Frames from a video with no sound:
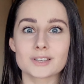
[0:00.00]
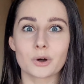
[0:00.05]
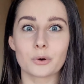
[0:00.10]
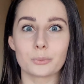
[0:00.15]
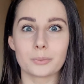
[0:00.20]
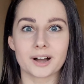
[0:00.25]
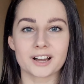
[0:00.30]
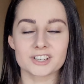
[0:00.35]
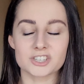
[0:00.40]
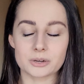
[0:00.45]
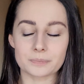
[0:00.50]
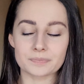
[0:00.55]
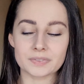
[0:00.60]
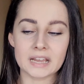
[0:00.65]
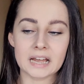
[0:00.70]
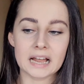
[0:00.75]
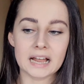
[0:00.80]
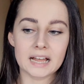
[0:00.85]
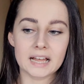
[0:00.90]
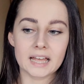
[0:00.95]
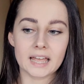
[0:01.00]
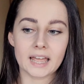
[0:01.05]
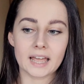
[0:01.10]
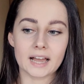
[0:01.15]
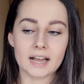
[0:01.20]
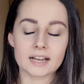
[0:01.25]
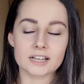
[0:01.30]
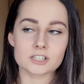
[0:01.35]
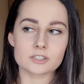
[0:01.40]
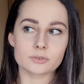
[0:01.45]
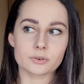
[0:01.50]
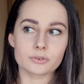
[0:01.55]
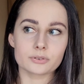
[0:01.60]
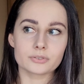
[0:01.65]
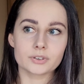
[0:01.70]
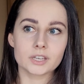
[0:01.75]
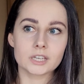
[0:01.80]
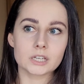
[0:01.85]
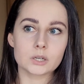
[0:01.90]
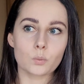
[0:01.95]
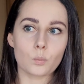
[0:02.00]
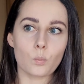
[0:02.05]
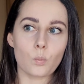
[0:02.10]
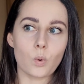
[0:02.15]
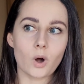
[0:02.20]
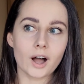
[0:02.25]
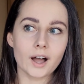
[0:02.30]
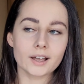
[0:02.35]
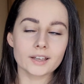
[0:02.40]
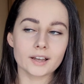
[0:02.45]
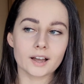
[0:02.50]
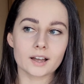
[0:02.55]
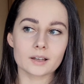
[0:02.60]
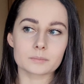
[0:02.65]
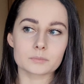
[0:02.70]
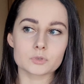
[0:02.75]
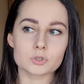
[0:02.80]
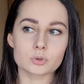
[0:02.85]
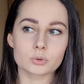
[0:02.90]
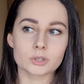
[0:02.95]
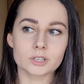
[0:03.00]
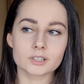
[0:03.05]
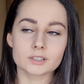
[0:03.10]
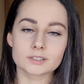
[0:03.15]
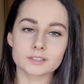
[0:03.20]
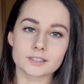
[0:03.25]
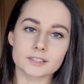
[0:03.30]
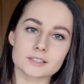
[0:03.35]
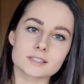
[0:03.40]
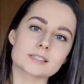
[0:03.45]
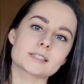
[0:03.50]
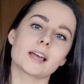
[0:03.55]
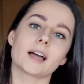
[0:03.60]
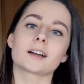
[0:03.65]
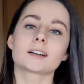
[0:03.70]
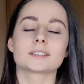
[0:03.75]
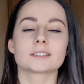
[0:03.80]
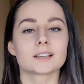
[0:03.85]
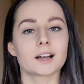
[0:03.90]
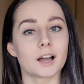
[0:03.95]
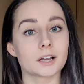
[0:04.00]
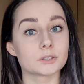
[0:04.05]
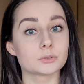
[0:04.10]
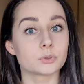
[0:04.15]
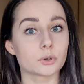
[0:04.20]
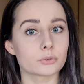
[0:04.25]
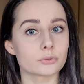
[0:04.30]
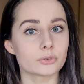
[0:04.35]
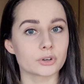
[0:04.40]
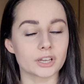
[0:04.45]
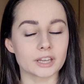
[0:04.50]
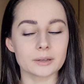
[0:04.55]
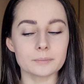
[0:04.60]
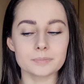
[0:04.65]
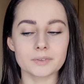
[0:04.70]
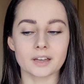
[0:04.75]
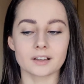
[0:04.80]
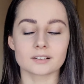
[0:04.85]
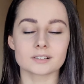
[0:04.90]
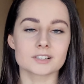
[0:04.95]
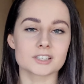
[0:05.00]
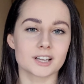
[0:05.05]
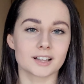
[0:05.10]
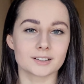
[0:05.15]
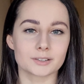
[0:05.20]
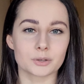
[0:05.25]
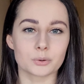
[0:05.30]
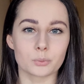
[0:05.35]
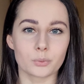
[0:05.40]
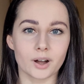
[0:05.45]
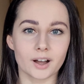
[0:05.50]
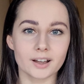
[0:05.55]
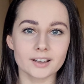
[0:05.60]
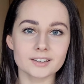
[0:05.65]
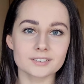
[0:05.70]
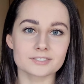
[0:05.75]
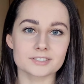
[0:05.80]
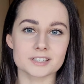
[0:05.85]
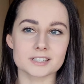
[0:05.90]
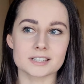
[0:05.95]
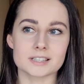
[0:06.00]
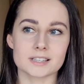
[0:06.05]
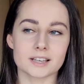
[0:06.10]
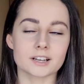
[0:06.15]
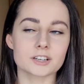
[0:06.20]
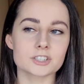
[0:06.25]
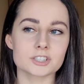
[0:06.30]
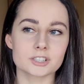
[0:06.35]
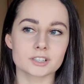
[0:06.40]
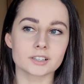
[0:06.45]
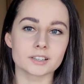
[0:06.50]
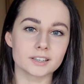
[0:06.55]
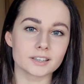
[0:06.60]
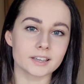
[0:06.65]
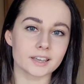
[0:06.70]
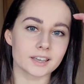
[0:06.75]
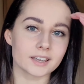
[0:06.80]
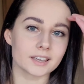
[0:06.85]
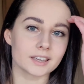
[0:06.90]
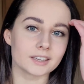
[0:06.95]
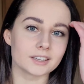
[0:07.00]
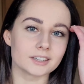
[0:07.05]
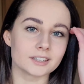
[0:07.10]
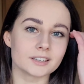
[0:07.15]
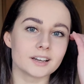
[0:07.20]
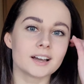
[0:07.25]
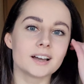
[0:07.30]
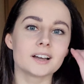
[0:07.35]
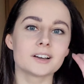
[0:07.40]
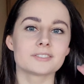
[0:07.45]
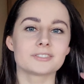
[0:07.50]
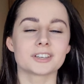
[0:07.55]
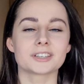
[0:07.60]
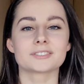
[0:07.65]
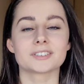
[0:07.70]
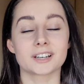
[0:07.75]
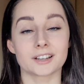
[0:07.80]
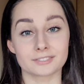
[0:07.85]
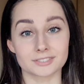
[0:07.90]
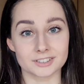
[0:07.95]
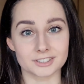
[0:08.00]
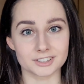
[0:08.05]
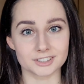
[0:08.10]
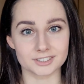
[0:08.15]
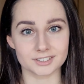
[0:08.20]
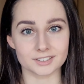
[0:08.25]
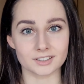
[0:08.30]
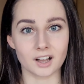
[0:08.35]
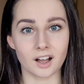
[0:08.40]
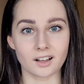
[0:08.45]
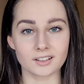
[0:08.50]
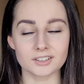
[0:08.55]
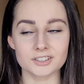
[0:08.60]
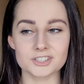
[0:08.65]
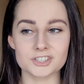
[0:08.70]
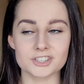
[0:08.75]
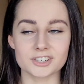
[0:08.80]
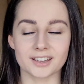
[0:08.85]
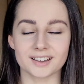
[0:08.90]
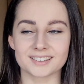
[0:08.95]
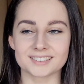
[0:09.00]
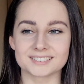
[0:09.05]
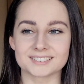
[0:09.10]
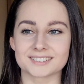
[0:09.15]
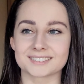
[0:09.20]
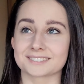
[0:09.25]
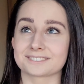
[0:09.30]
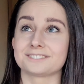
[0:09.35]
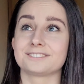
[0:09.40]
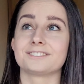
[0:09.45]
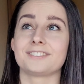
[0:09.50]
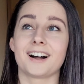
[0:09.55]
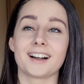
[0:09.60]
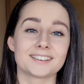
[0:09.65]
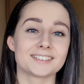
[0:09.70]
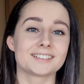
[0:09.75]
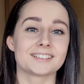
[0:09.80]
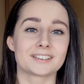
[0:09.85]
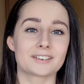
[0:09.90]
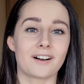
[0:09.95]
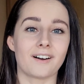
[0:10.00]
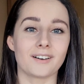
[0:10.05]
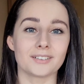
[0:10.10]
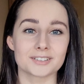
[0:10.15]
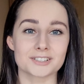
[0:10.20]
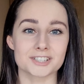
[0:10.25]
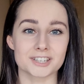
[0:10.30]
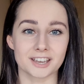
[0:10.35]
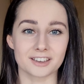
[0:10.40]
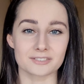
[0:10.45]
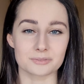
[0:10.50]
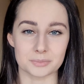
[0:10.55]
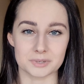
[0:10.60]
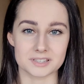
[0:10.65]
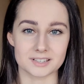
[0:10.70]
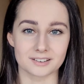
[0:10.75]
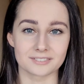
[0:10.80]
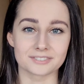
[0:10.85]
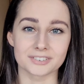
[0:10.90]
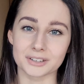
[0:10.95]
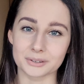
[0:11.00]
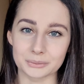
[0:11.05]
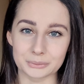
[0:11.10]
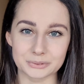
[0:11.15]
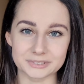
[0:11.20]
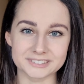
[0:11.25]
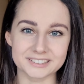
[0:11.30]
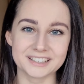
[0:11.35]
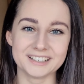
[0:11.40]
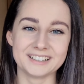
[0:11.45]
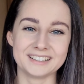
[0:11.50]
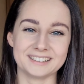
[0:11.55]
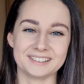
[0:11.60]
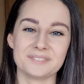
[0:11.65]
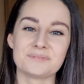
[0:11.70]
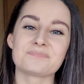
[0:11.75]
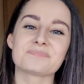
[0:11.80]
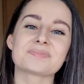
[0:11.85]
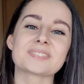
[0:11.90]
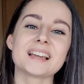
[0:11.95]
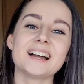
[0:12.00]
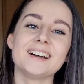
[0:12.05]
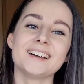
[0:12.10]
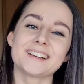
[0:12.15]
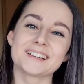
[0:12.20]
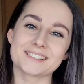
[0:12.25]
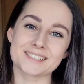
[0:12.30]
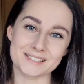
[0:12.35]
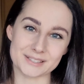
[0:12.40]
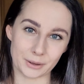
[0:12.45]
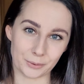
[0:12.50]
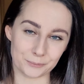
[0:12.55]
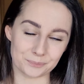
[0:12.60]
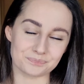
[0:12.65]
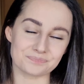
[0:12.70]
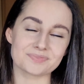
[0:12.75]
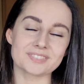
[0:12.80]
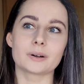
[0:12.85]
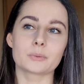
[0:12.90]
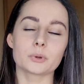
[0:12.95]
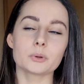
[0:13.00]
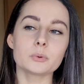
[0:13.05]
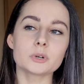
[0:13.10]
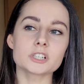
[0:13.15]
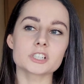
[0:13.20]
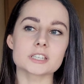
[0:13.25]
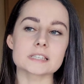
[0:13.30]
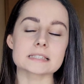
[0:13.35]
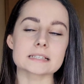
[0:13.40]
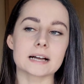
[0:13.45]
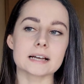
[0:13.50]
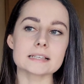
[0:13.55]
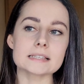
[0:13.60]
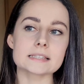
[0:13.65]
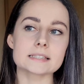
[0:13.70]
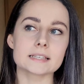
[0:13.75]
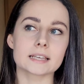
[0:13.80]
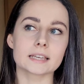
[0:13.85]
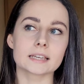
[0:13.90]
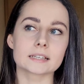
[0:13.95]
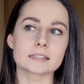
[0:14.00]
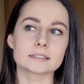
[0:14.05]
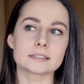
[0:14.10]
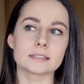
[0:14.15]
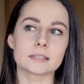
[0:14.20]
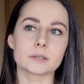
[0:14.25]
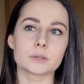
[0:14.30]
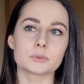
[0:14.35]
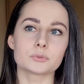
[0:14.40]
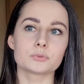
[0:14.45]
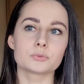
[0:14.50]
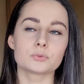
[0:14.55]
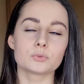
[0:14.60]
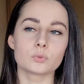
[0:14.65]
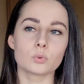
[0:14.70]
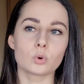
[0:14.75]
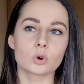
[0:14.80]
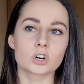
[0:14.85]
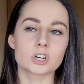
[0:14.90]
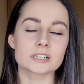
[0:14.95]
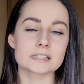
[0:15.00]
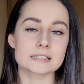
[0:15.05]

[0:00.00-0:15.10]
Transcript: much. And the thing why I'm doing the second guide for free, I'll tell you why. This is actually a thing that I've learned in college, and finally college gave me something good. So we were discussing the Four